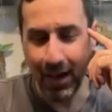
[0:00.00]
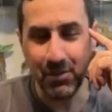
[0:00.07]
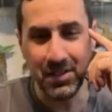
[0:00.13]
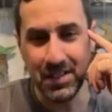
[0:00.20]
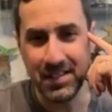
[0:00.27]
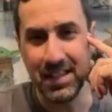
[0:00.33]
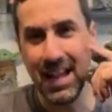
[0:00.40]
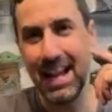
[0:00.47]

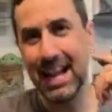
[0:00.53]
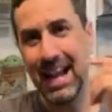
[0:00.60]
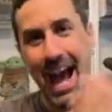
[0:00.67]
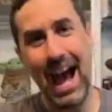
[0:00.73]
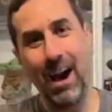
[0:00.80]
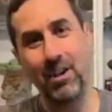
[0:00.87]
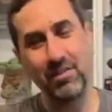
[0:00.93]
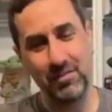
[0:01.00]
would say
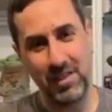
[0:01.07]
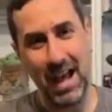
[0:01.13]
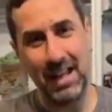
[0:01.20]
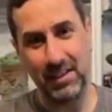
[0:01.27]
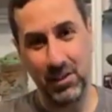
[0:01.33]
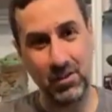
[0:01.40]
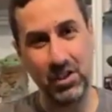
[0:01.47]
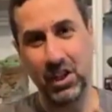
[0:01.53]
out of
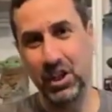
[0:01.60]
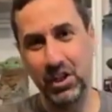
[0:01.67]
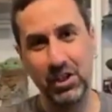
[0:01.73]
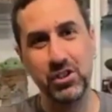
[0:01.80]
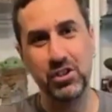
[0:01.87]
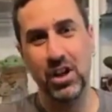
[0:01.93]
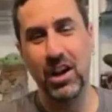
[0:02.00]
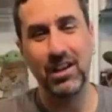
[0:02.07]
that, there's a
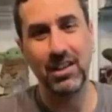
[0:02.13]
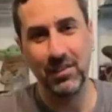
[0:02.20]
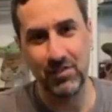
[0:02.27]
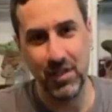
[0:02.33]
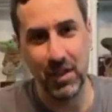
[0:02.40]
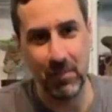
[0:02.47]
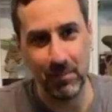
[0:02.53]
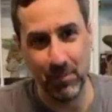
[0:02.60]
good chunk
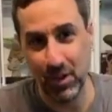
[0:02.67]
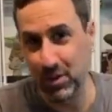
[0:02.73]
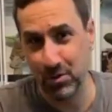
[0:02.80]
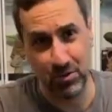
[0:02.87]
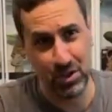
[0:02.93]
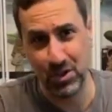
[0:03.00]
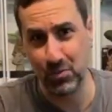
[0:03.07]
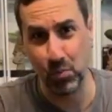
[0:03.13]
of them that
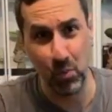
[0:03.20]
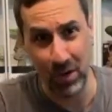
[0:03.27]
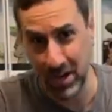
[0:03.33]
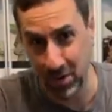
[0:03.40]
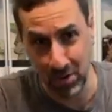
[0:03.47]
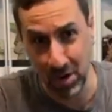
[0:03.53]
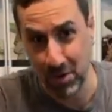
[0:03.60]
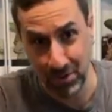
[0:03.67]
are just
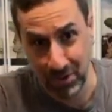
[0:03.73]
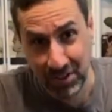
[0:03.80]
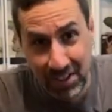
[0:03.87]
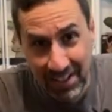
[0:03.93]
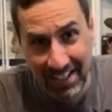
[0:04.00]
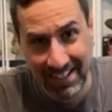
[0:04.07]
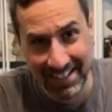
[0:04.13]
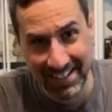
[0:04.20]
weirdos.